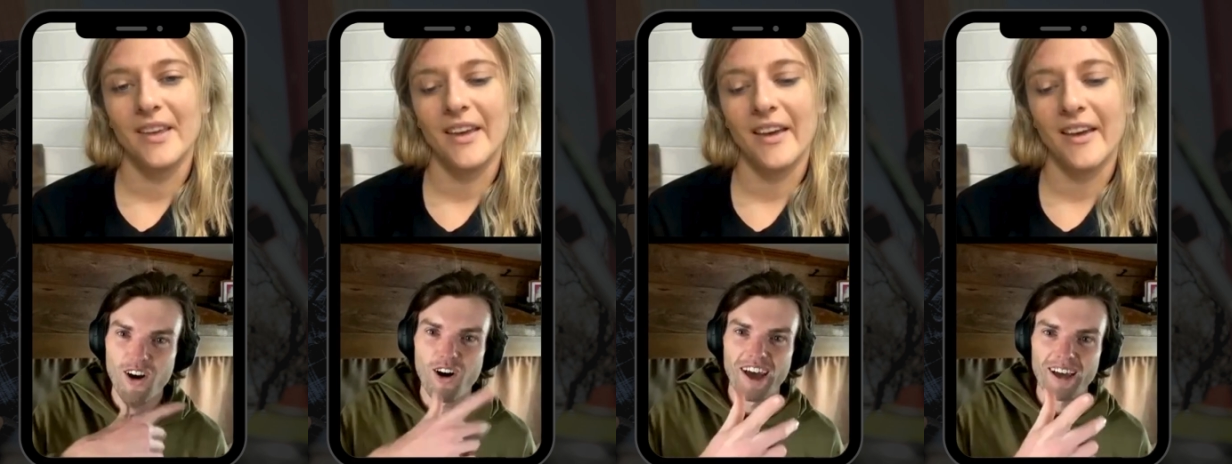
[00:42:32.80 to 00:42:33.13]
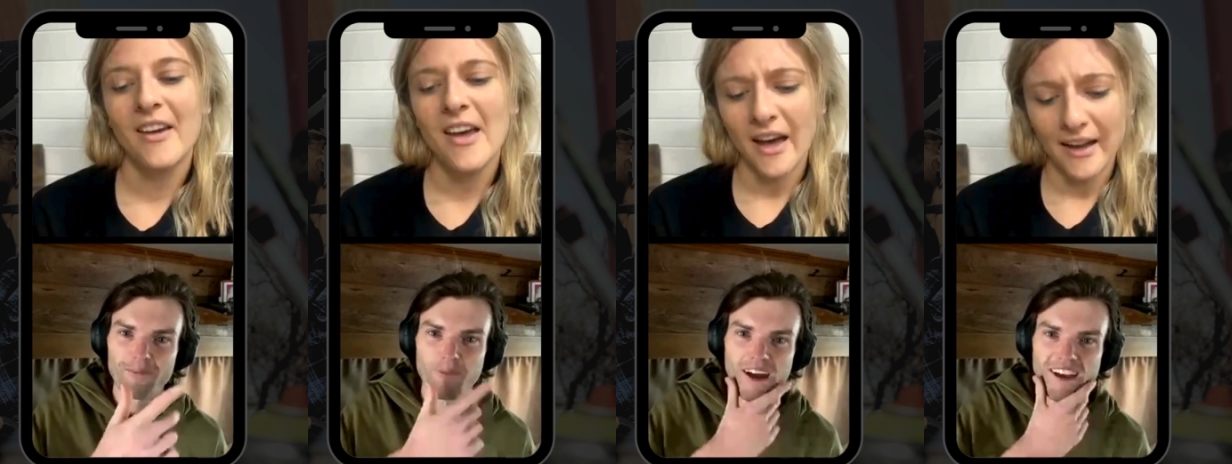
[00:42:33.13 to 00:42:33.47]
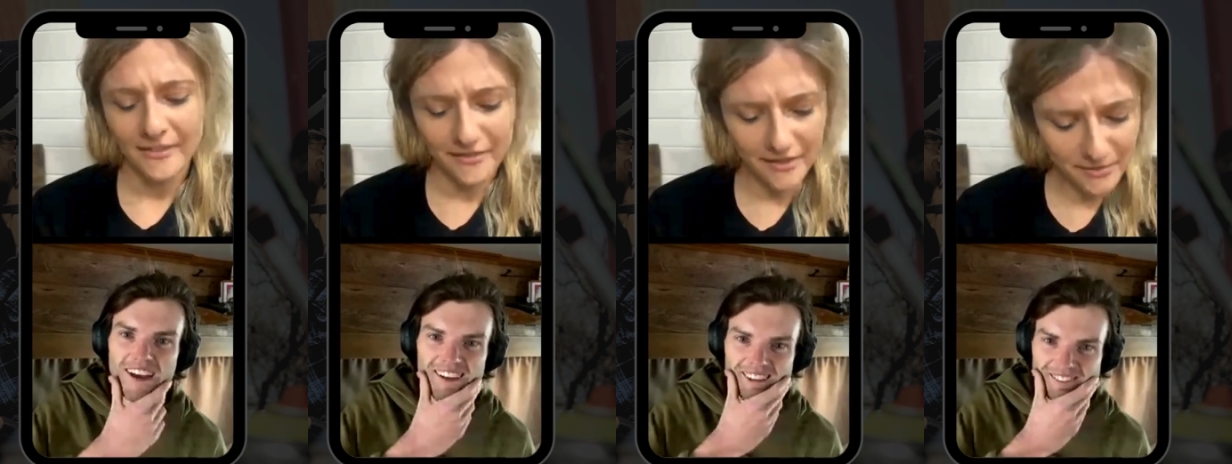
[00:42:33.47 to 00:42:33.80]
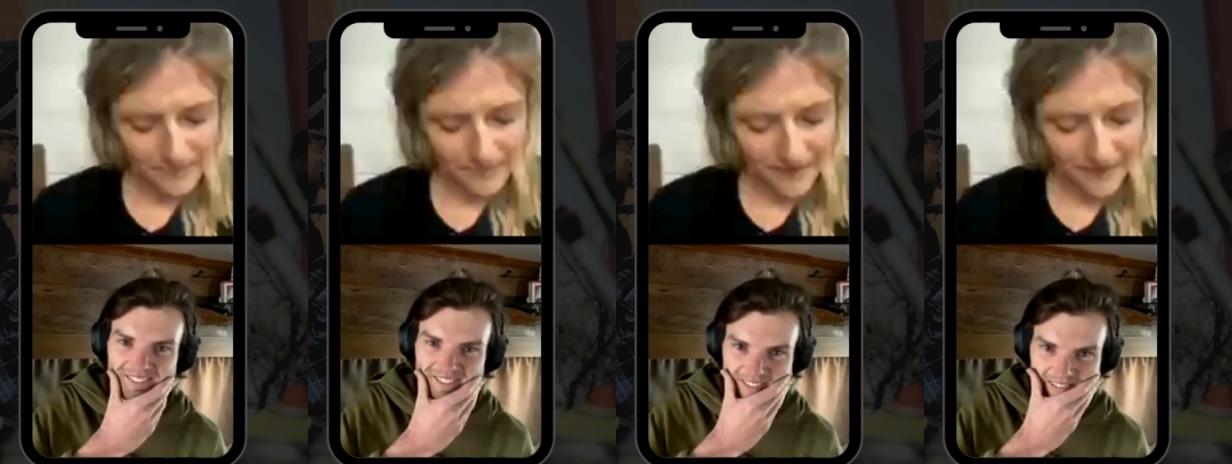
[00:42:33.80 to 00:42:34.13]
Speaker 1: Yeah, oh, and my,
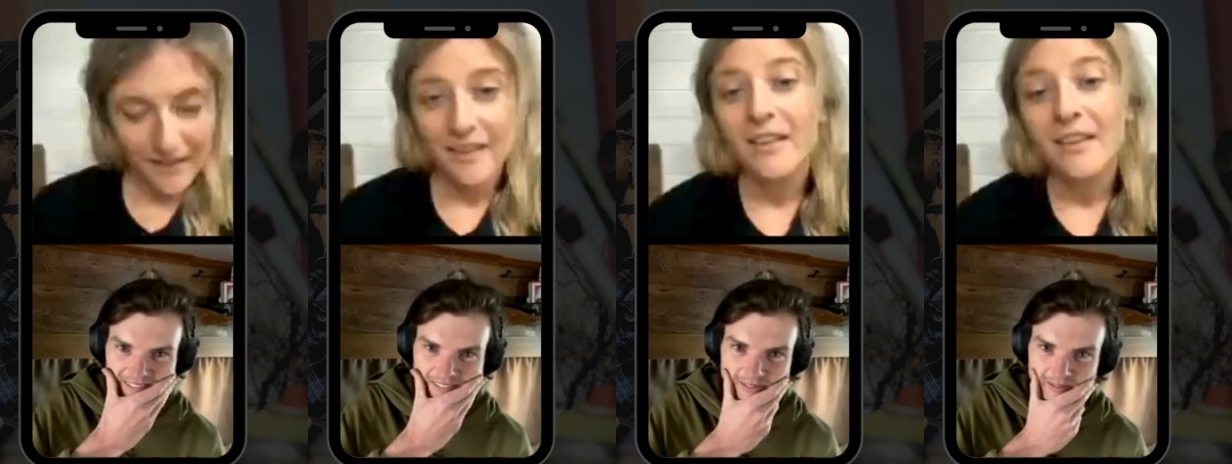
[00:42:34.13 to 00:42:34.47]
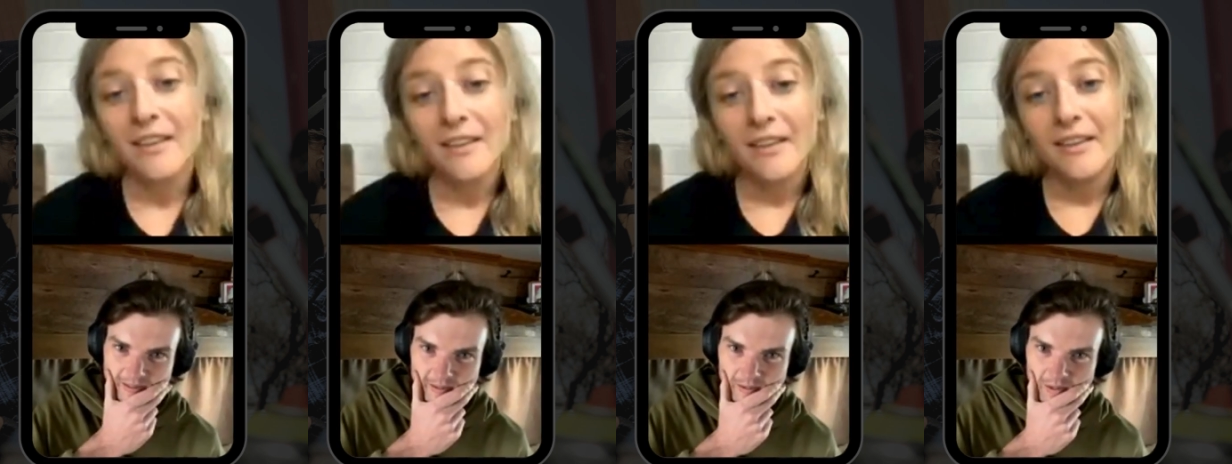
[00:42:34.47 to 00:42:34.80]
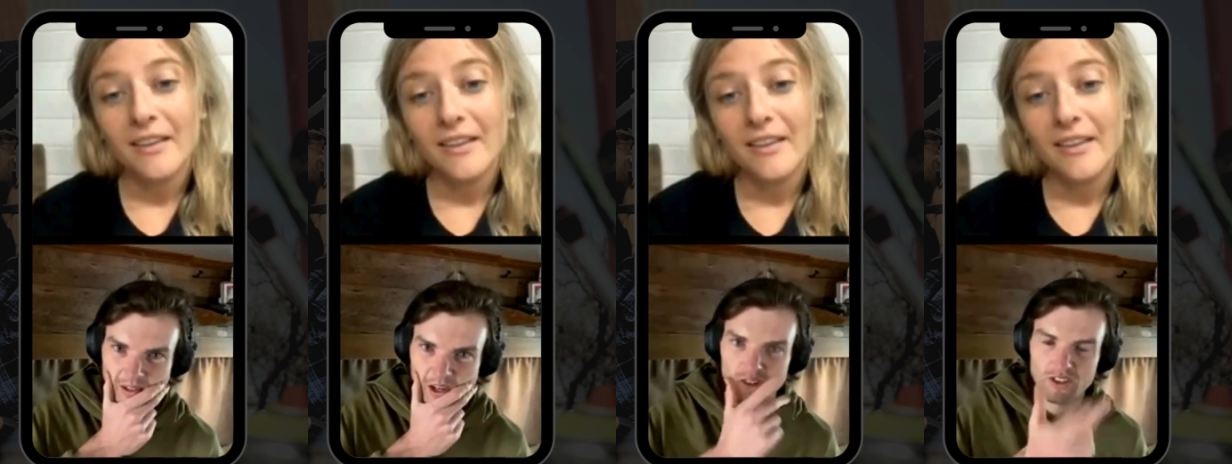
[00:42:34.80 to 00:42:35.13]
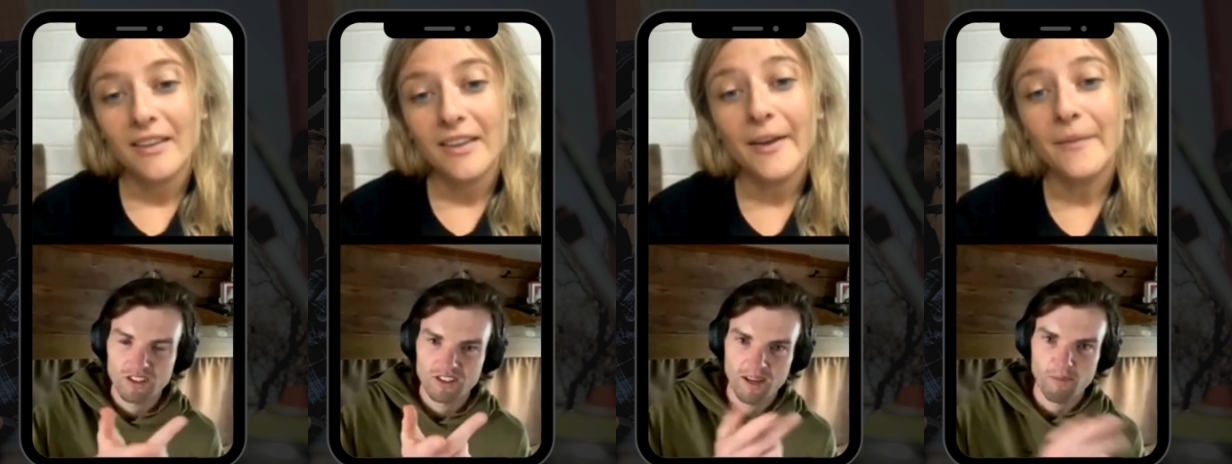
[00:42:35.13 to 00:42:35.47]
yeah. I
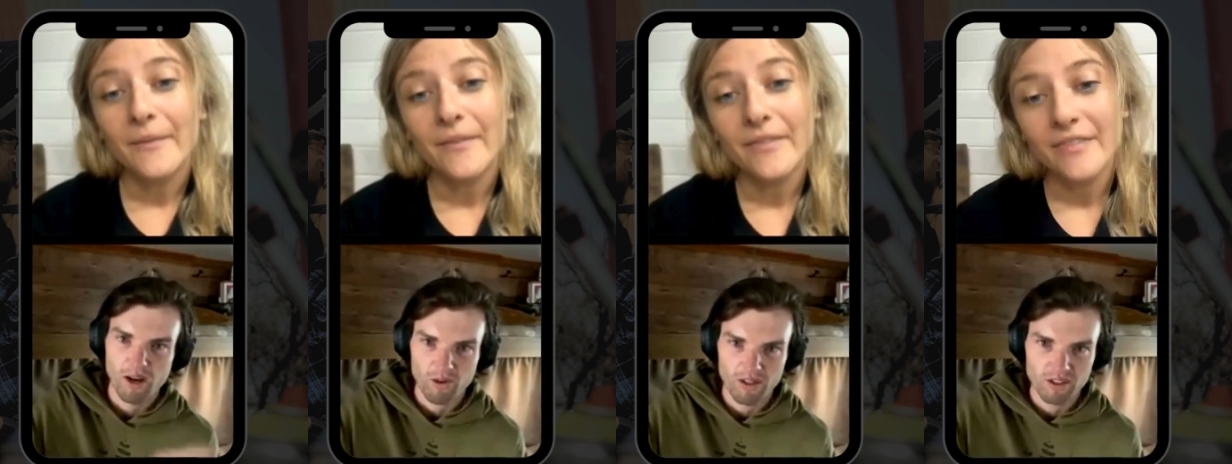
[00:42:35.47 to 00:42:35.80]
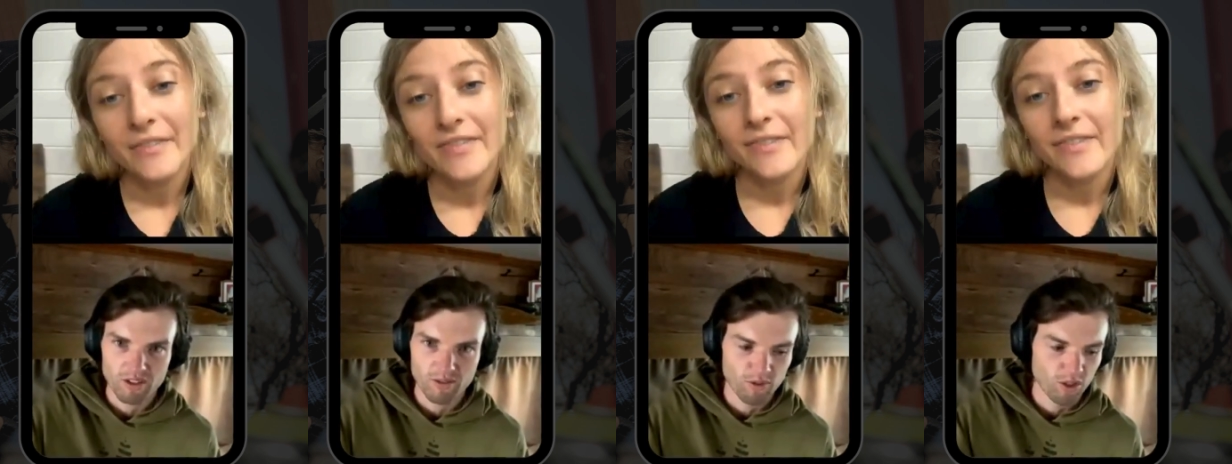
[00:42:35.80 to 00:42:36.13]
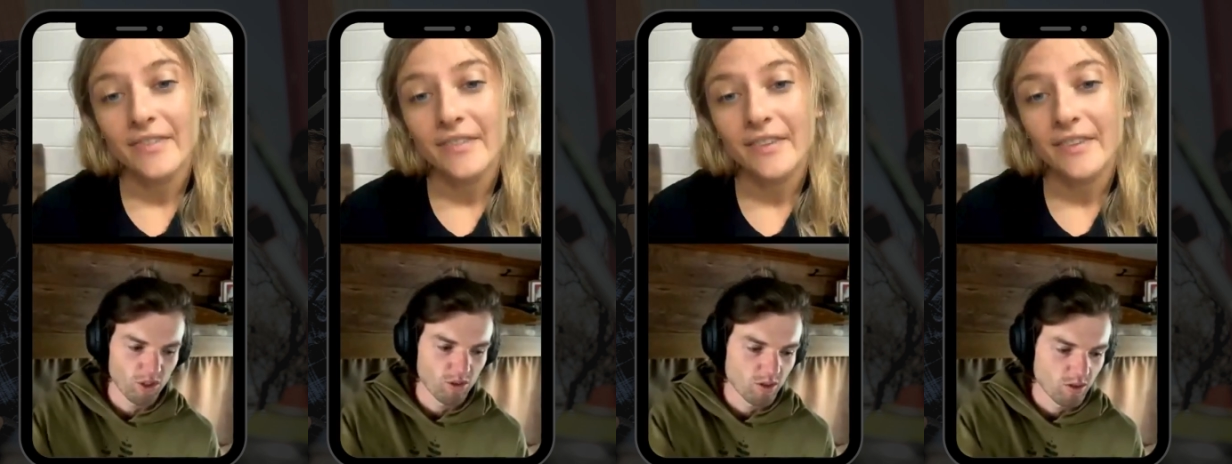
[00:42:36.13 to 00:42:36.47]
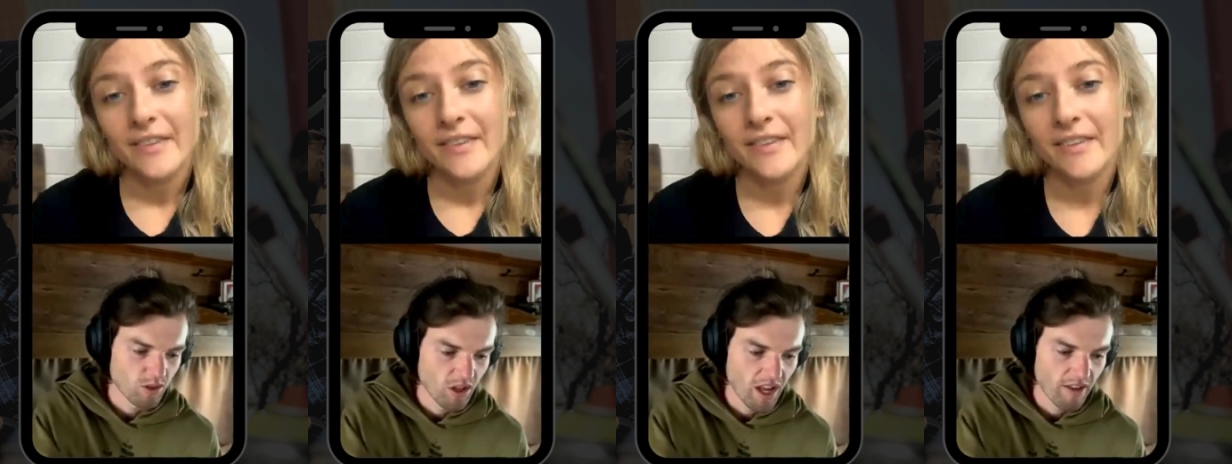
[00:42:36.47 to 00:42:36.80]
was gonna say my question for you is,
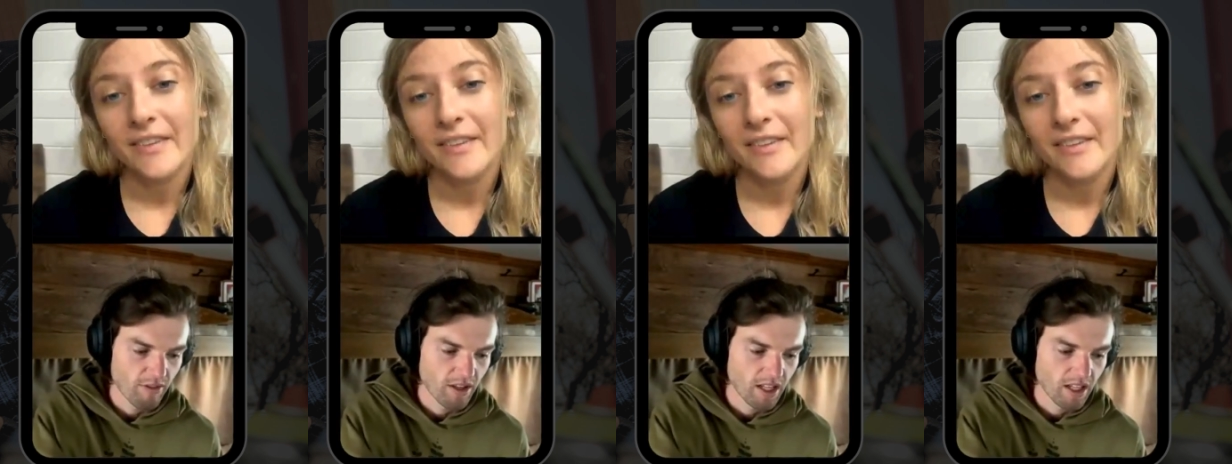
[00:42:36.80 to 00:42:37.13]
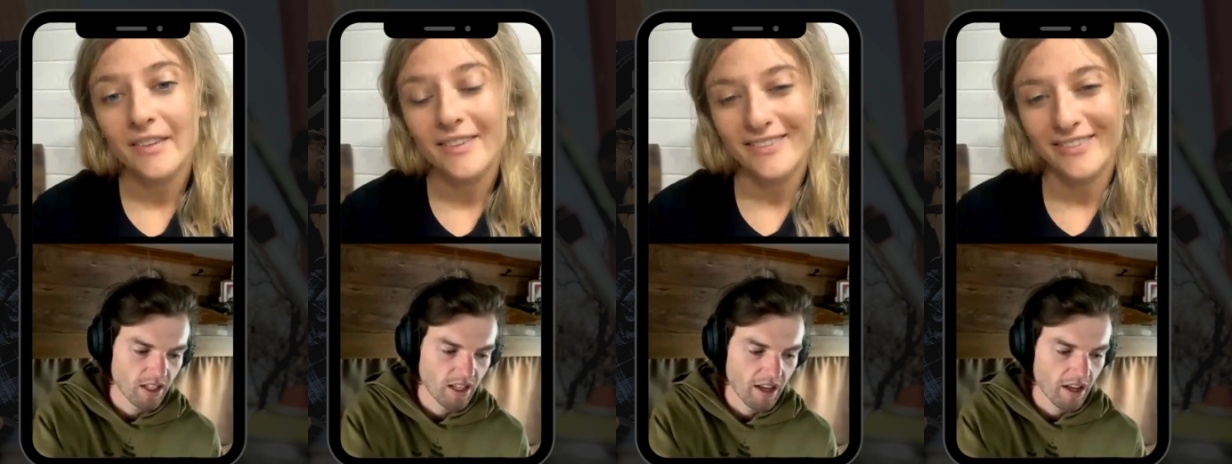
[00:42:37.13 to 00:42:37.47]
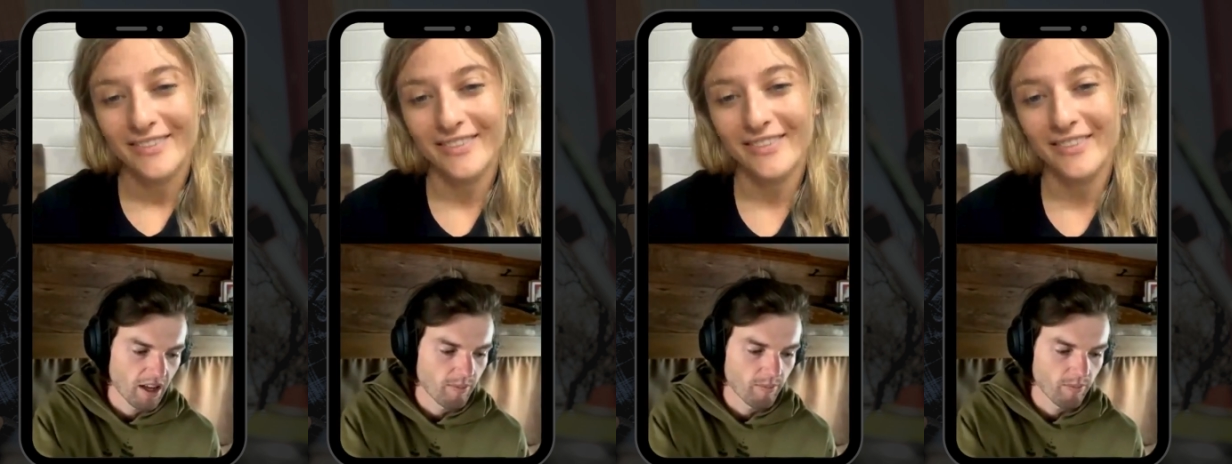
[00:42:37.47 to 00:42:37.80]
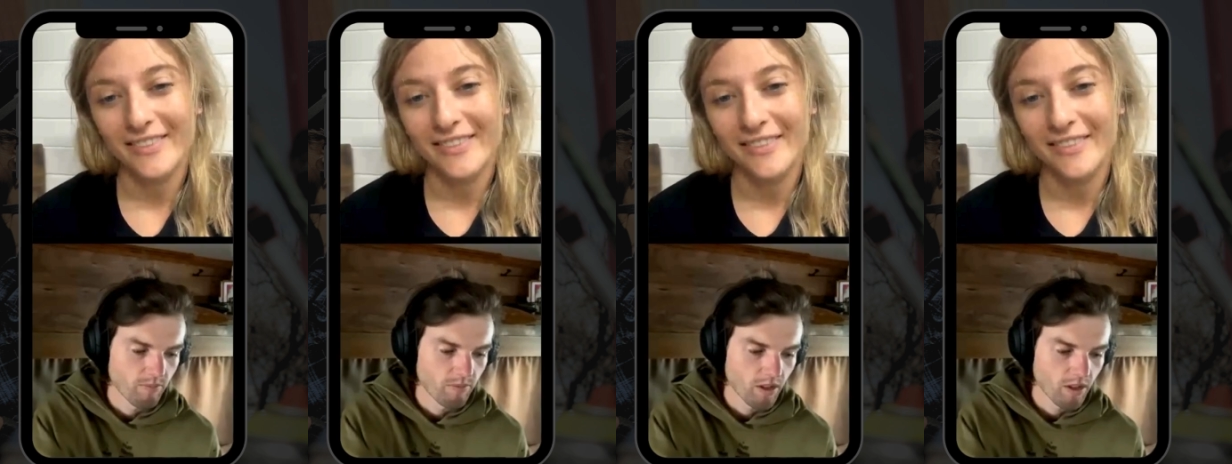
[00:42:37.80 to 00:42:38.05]
do you have any um,